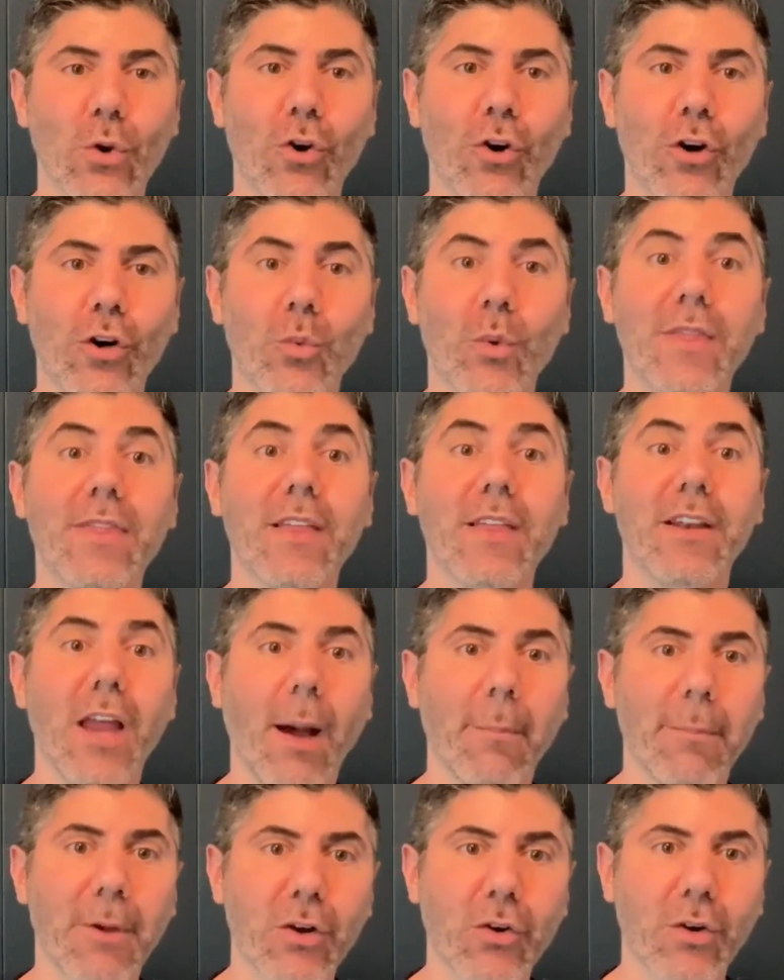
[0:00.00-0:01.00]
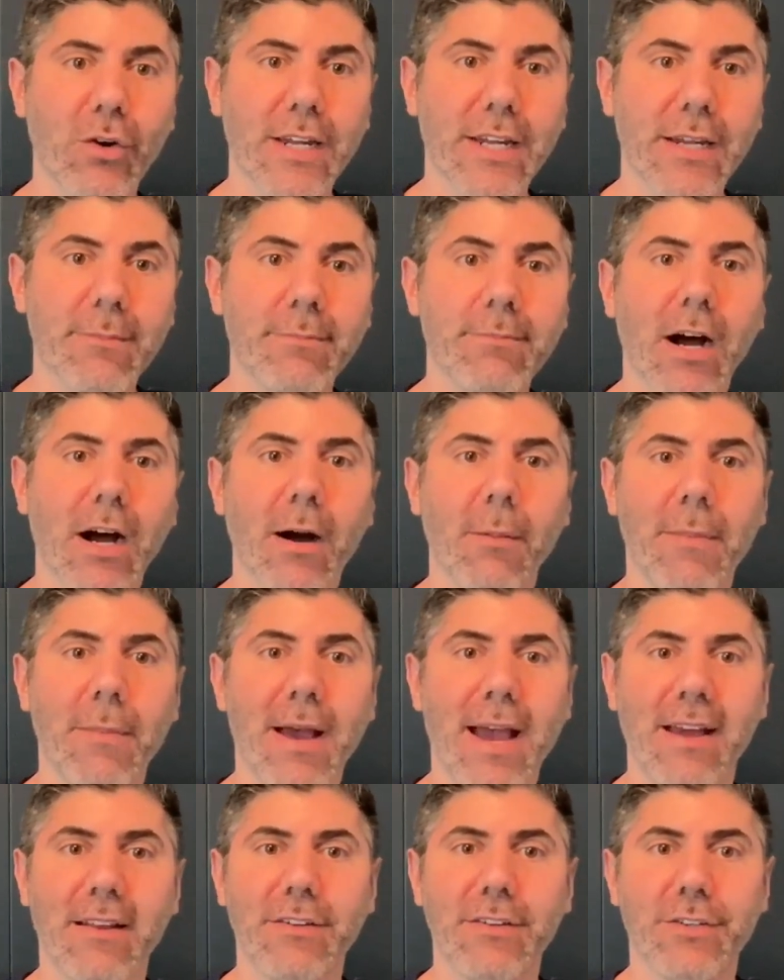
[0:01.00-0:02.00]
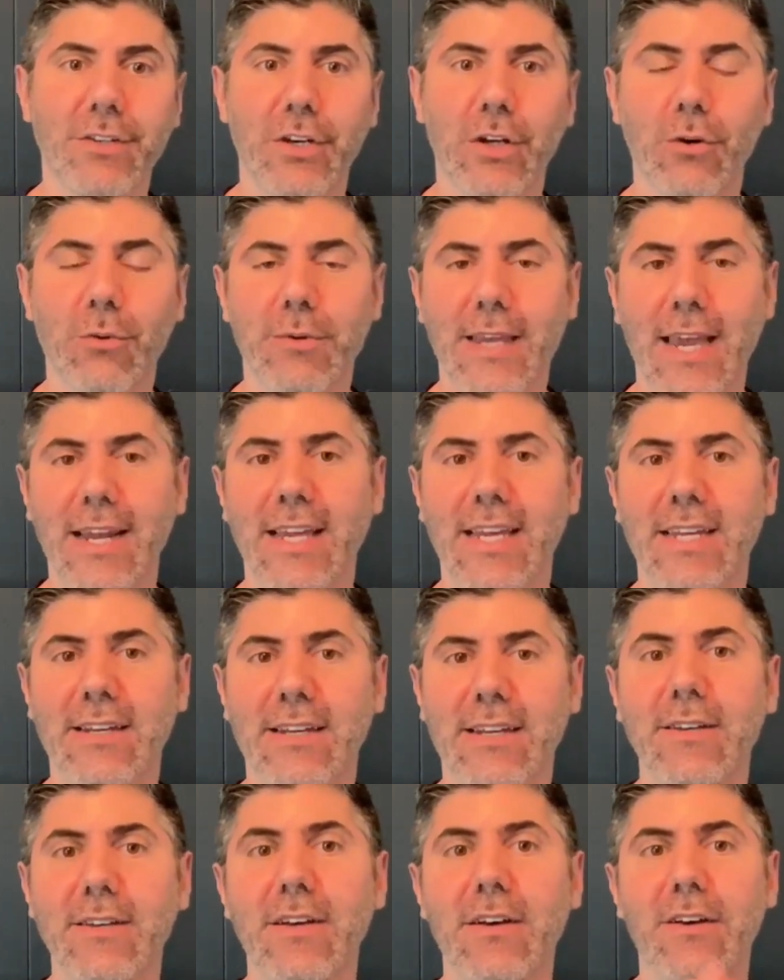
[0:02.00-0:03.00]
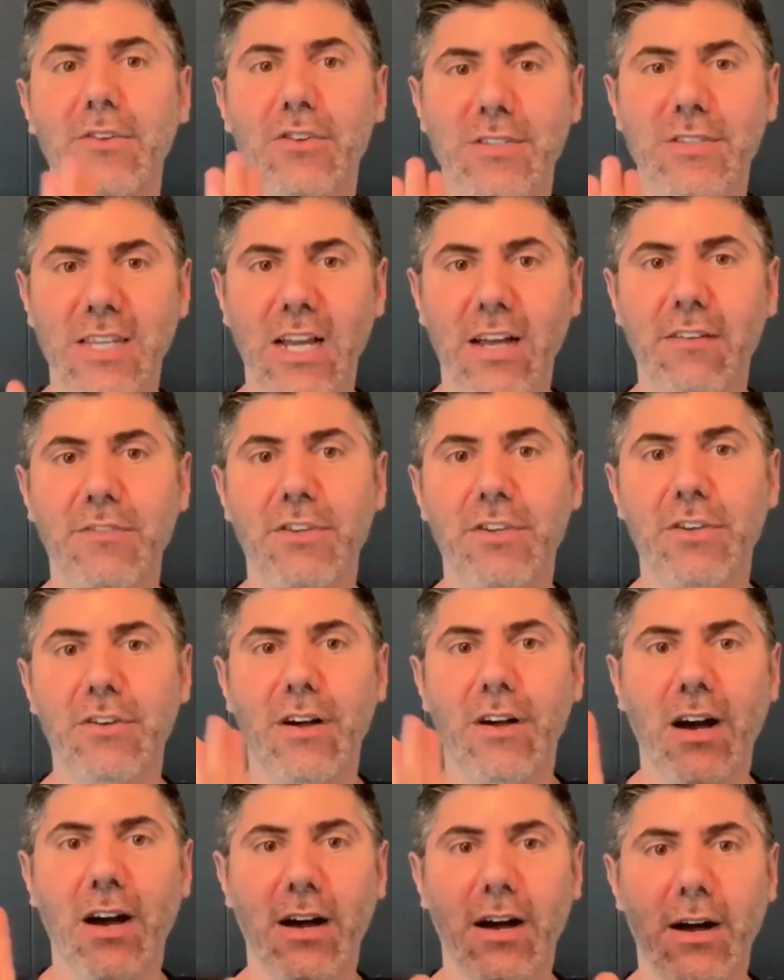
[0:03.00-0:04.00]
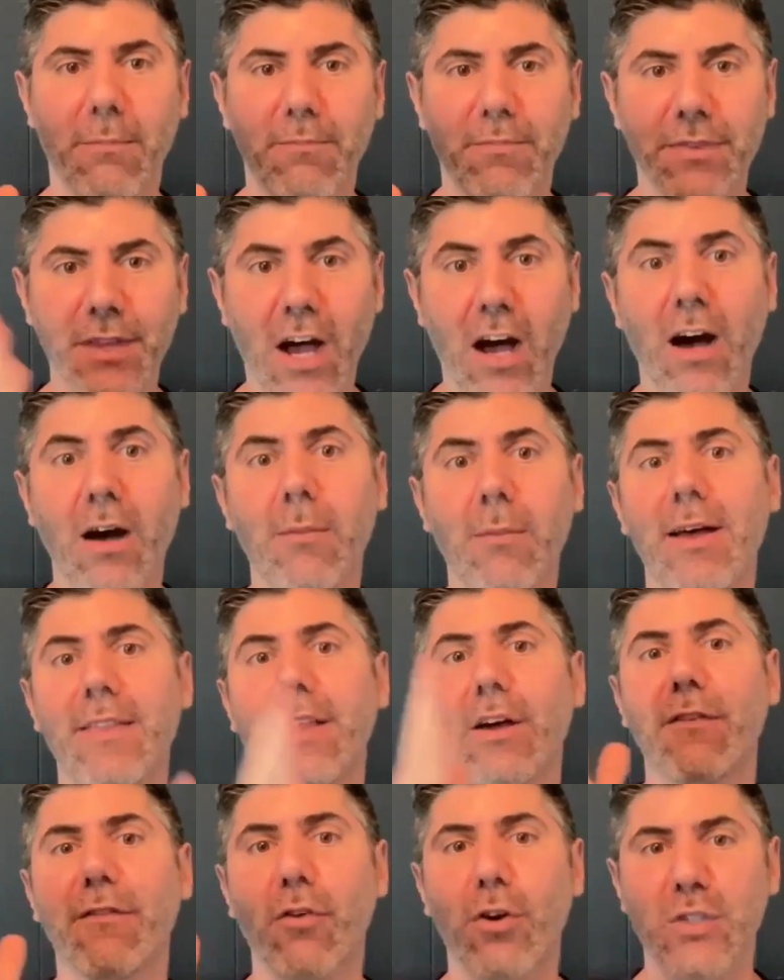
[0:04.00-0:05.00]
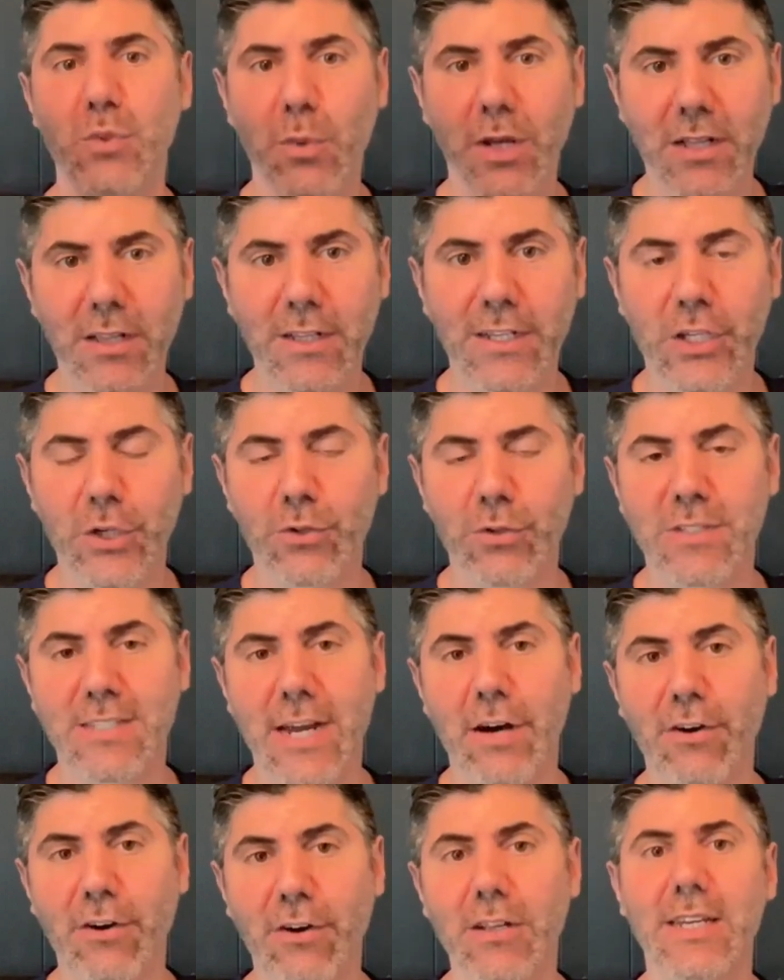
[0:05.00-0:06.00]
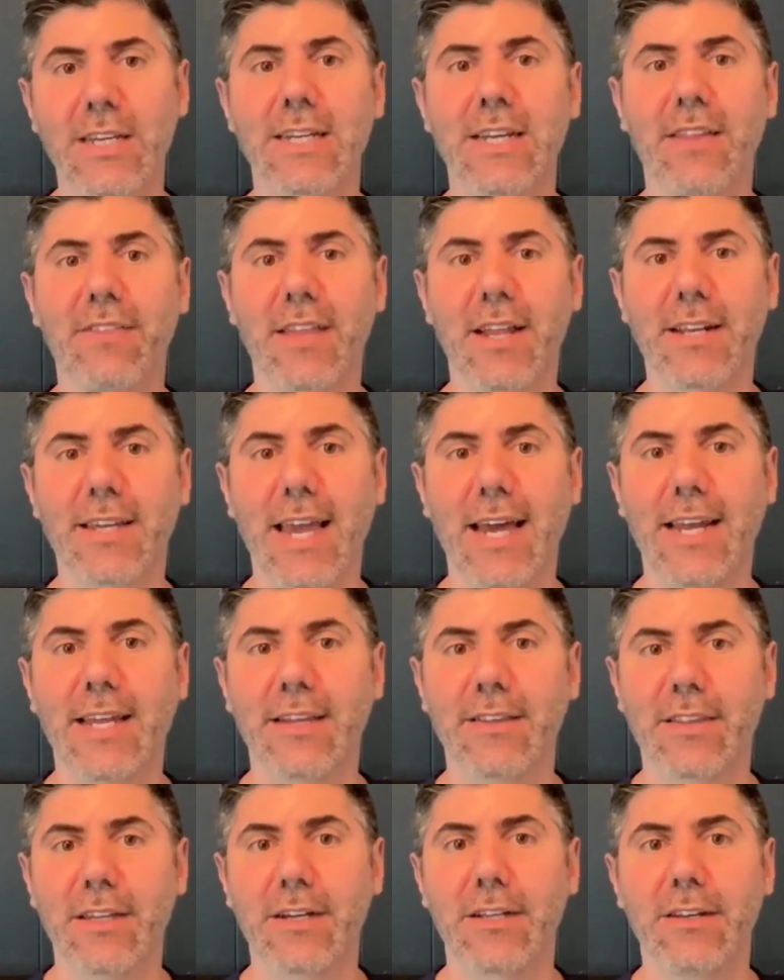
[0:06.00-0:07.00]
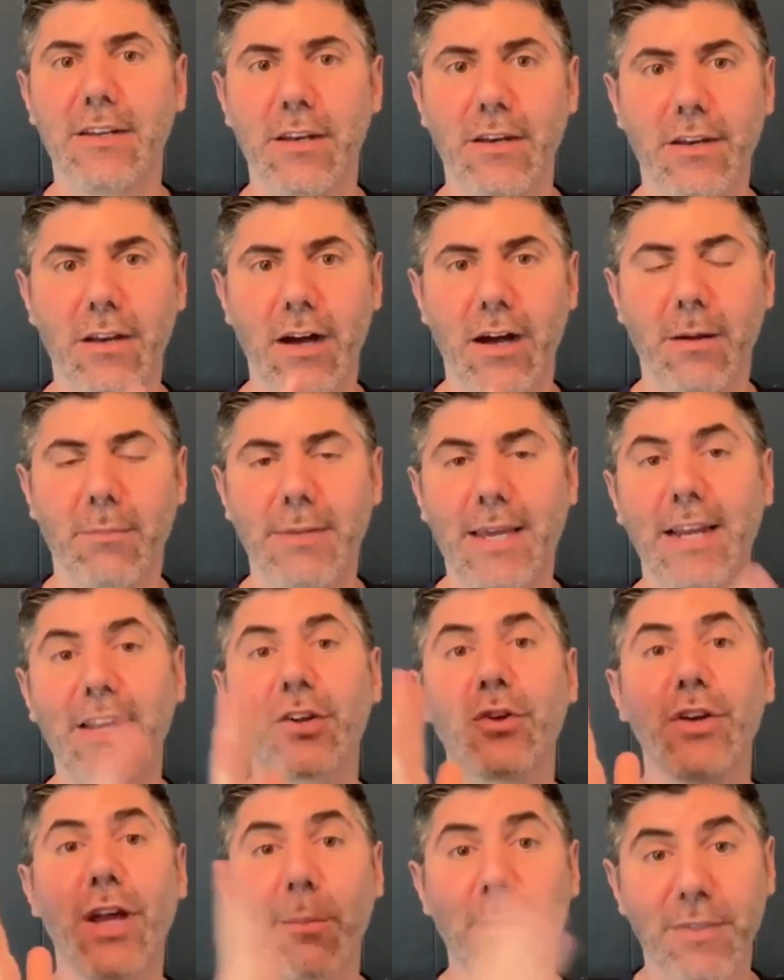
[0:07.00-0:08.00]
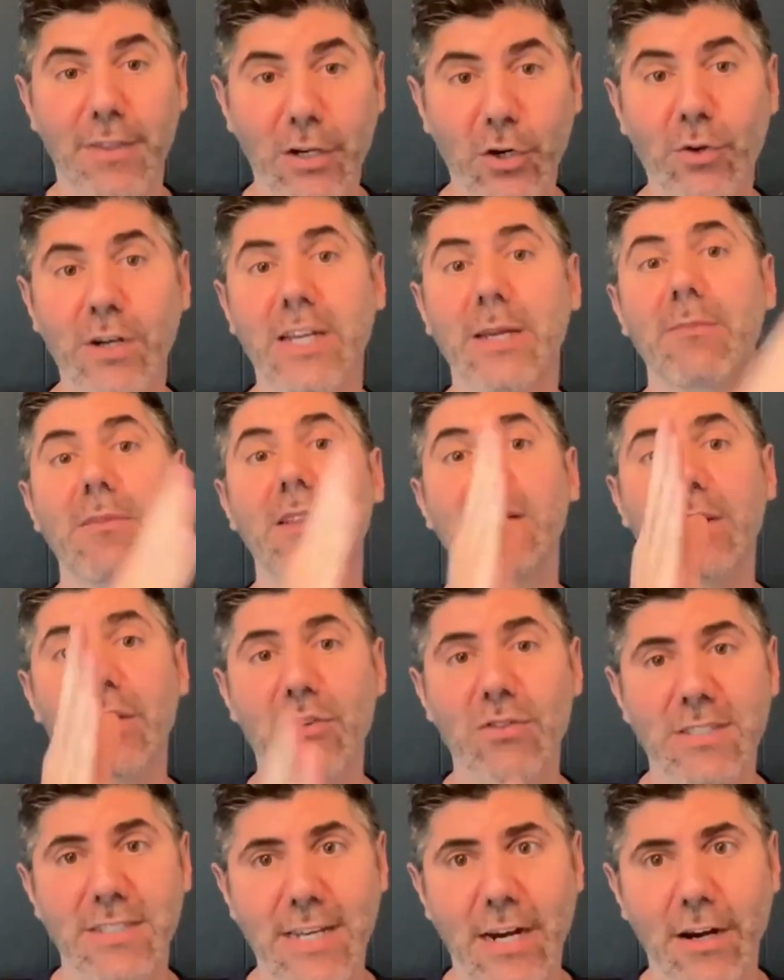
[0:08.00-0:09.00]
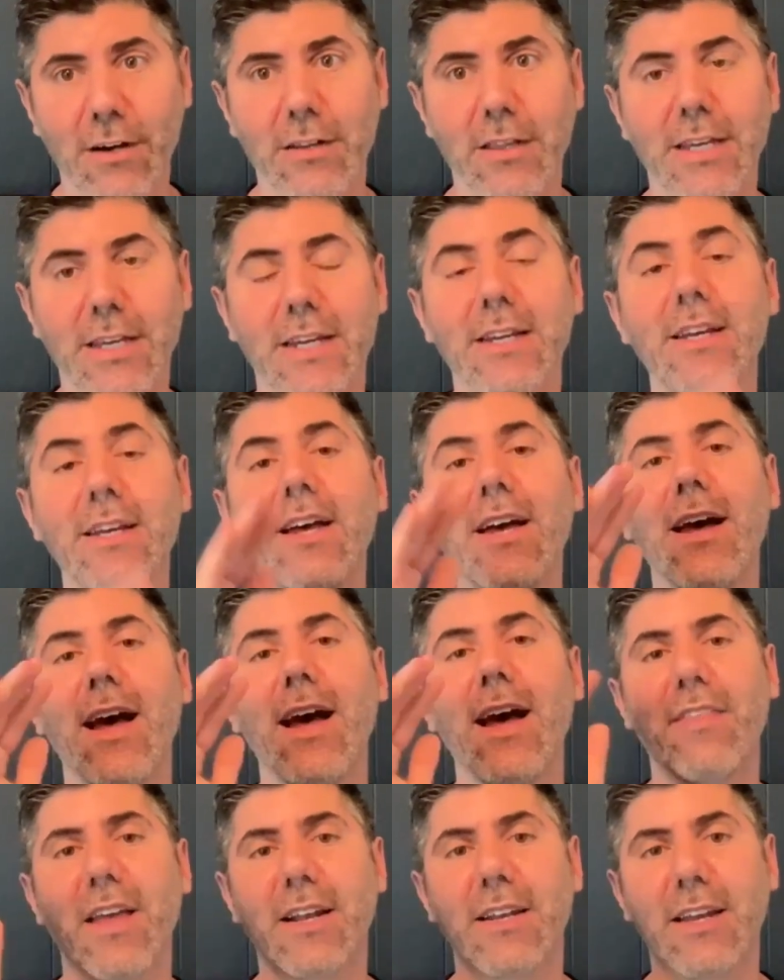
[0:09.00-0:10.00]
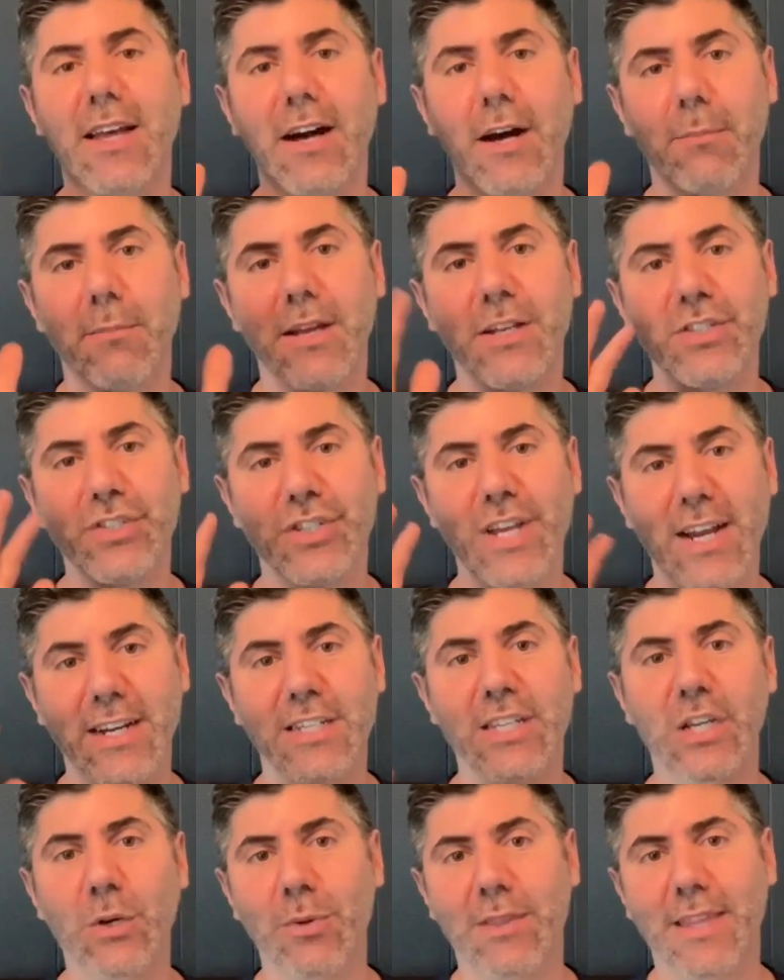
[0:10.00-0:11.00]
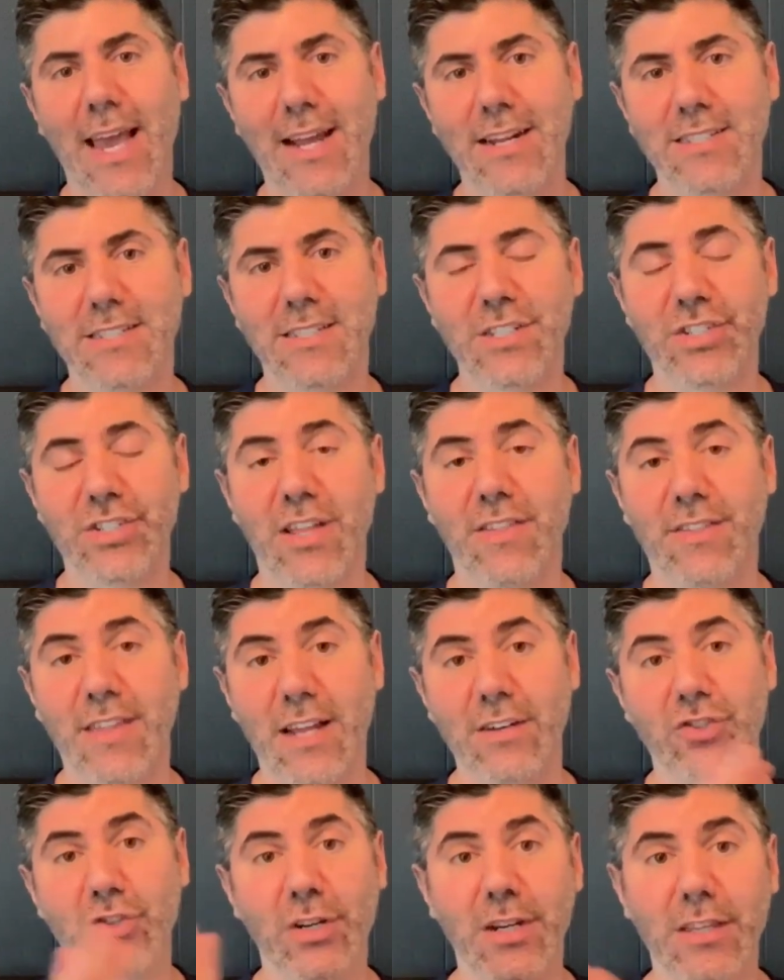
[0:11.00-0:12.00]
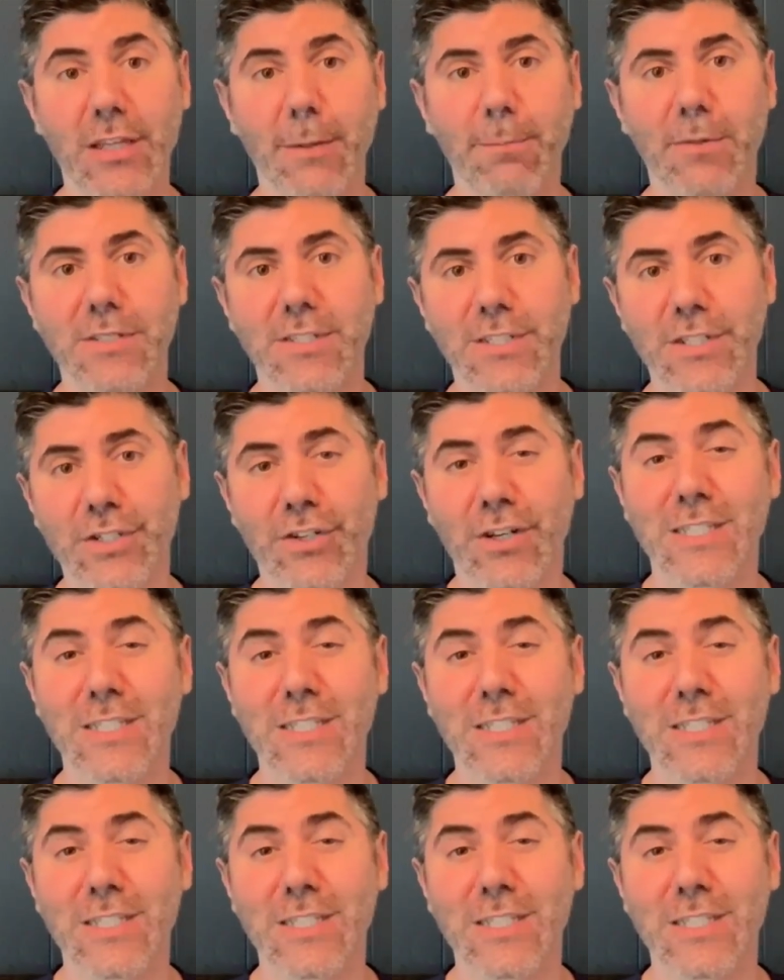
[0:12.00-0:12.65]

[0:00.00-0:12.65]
door with the numbing cream, and getting yourself numb, and then of course we clean you sterilely, and then getting you numb with the cream, cleaning you sterilely, and then injecting you with the anesthesia, and then treating the procedure.